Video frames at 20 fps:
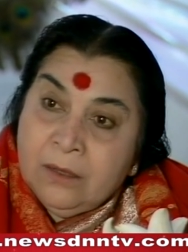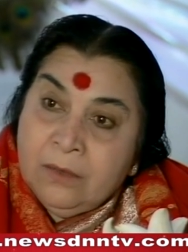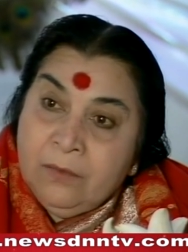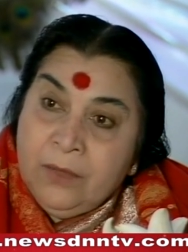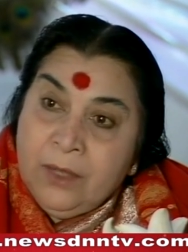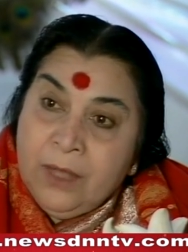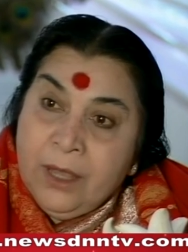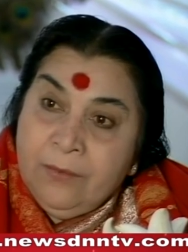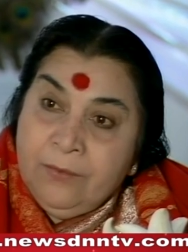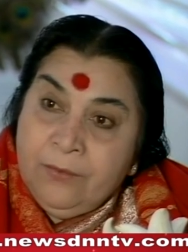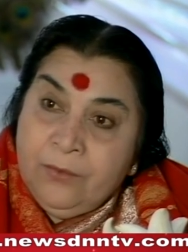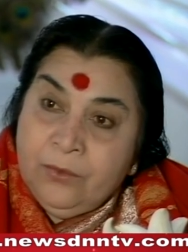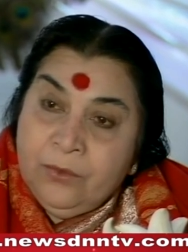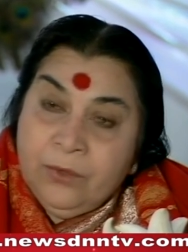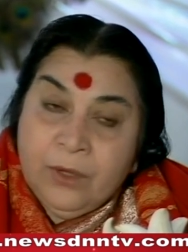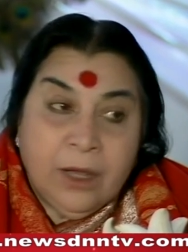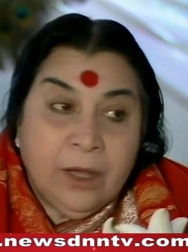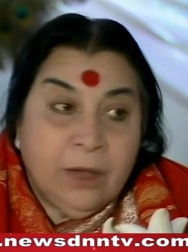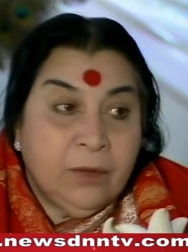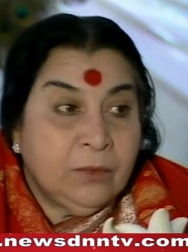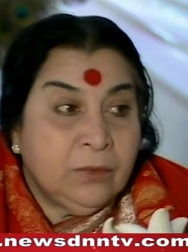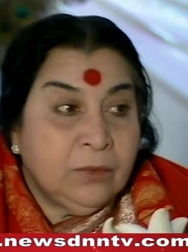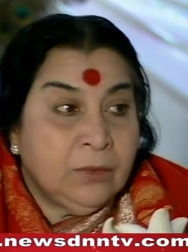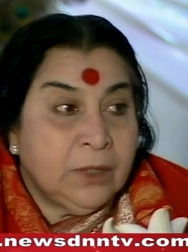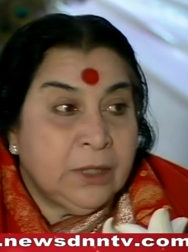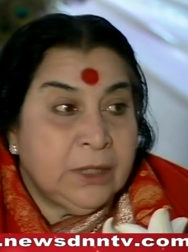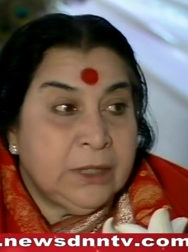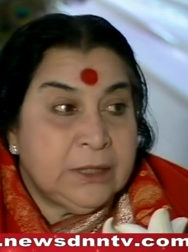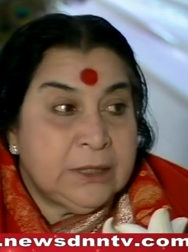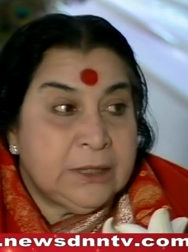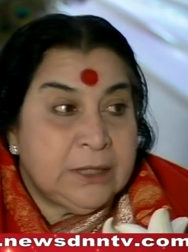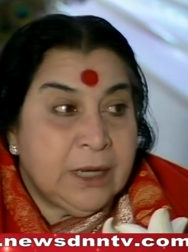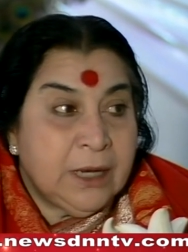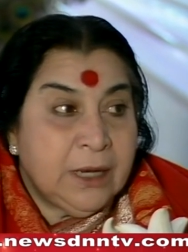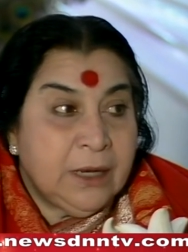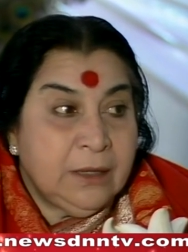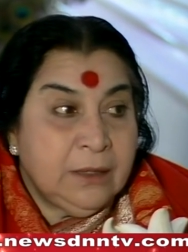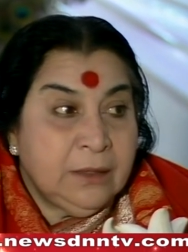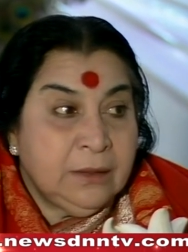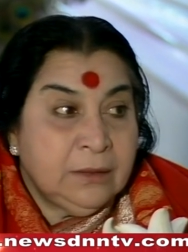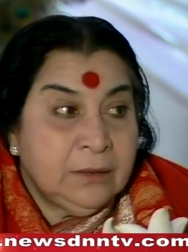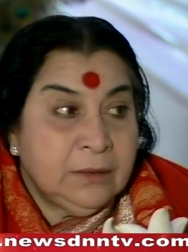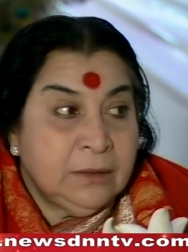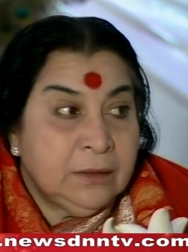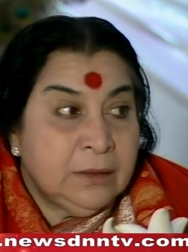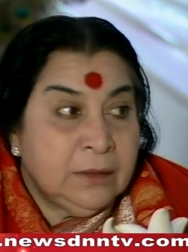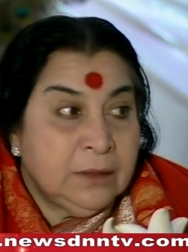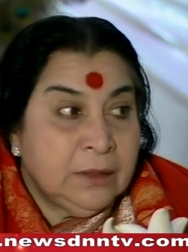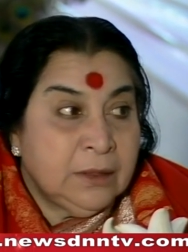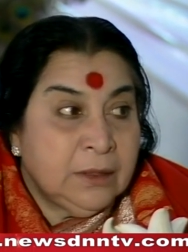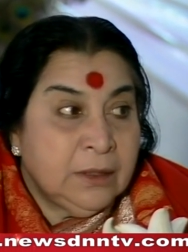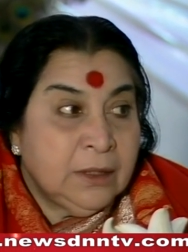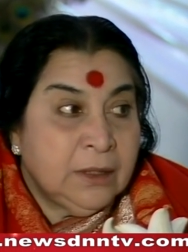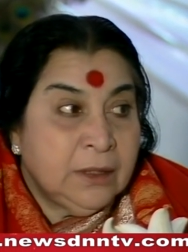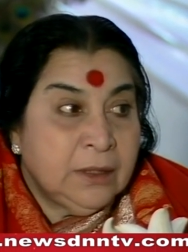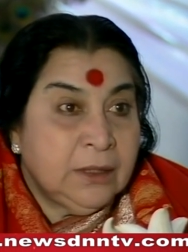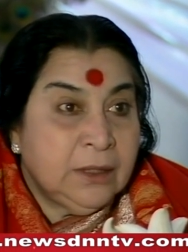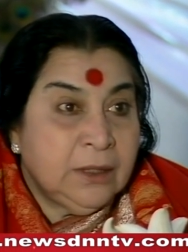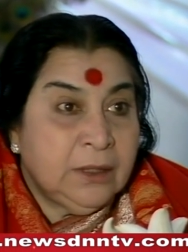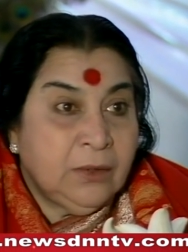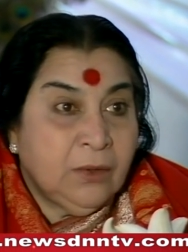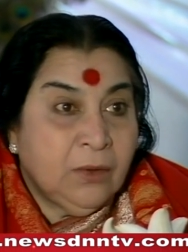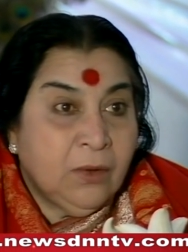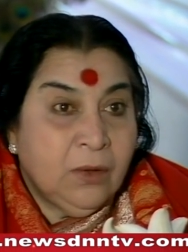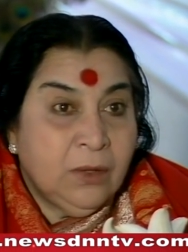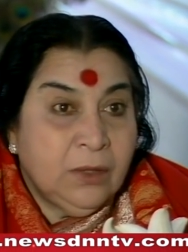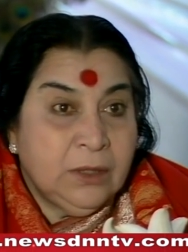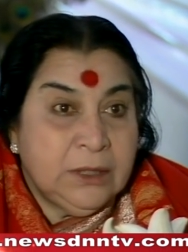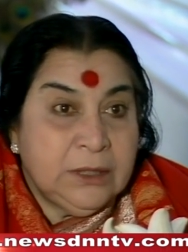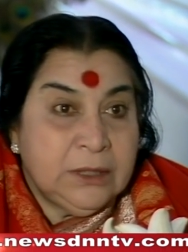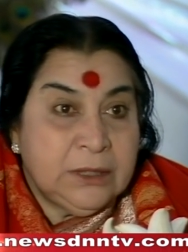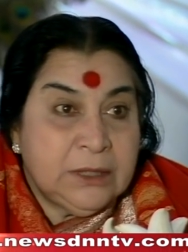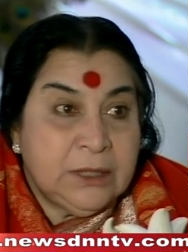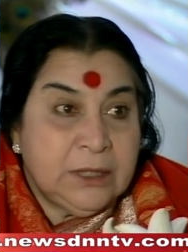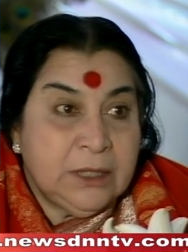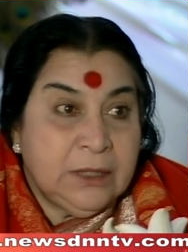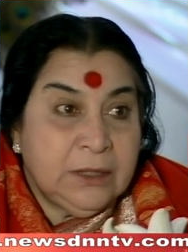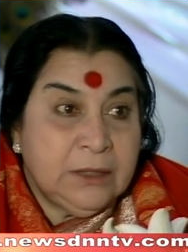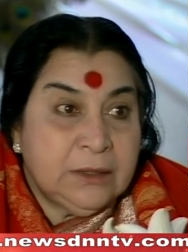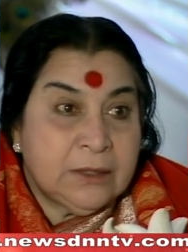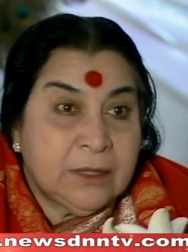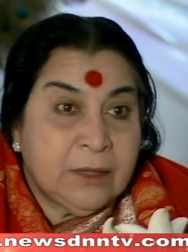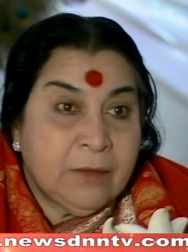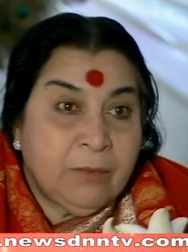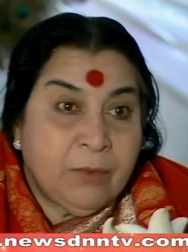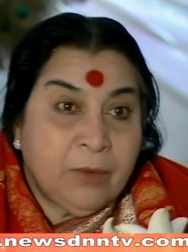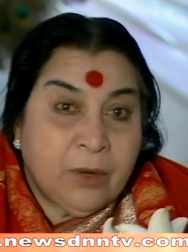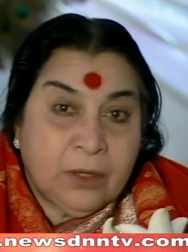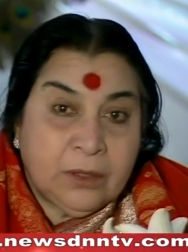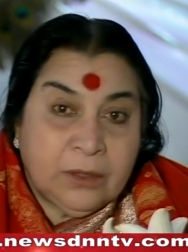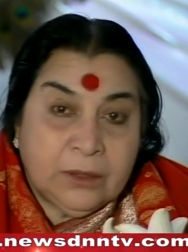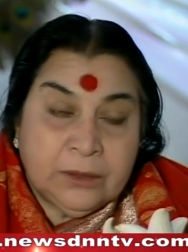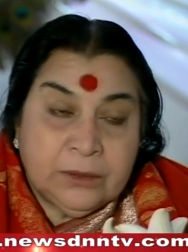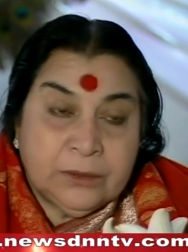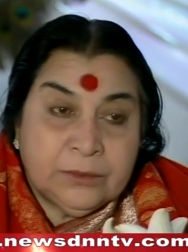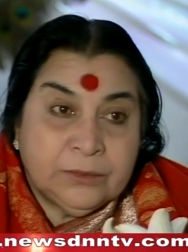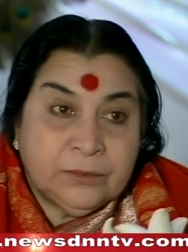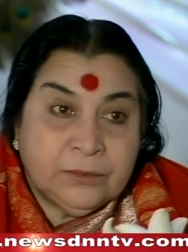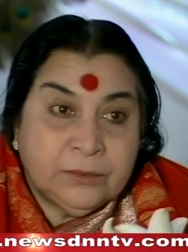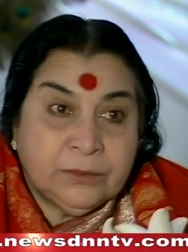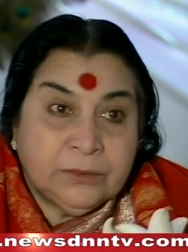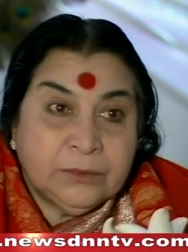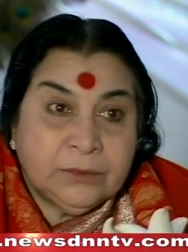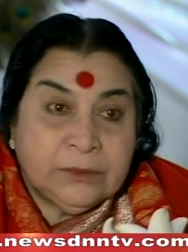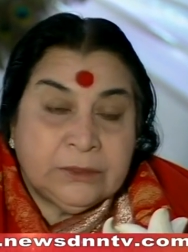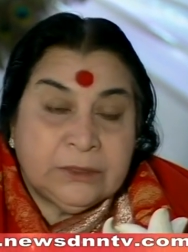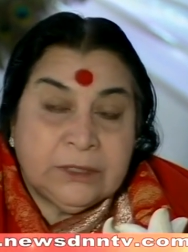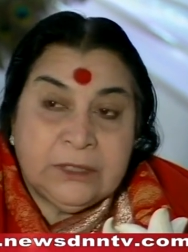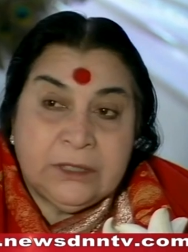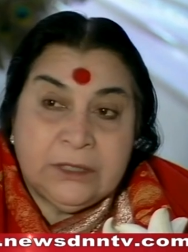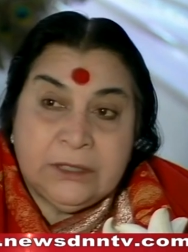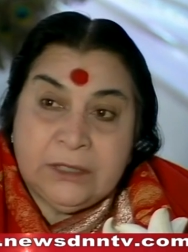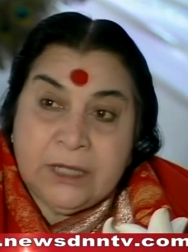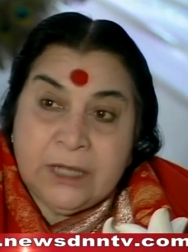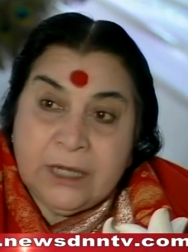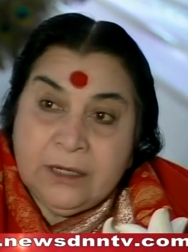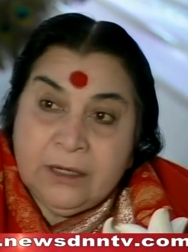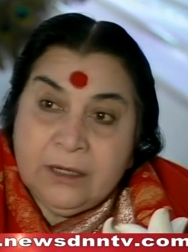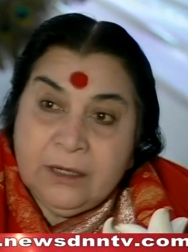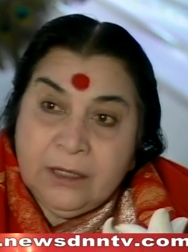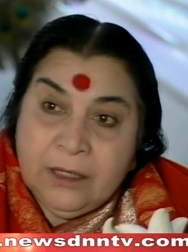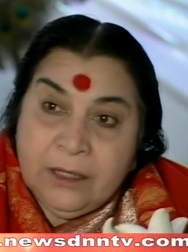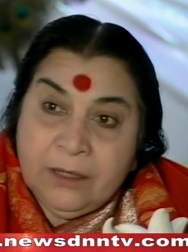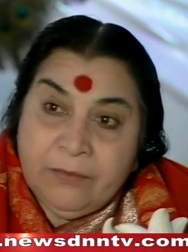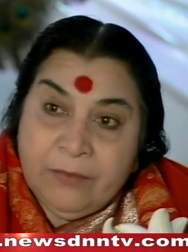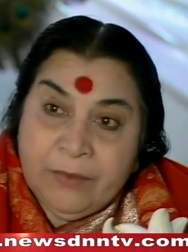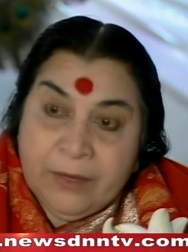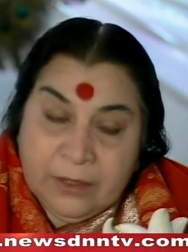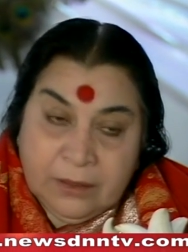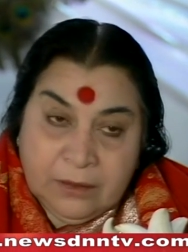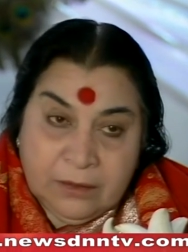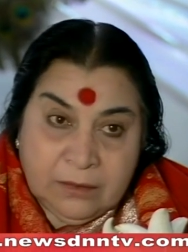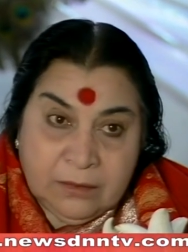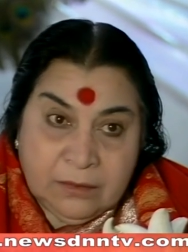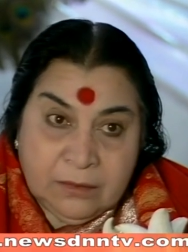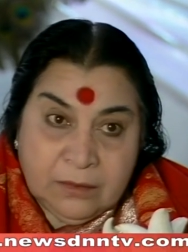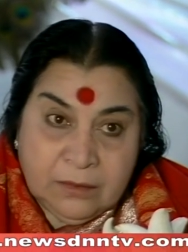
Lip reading: We have to now understand that all these things have brought such a shattering effect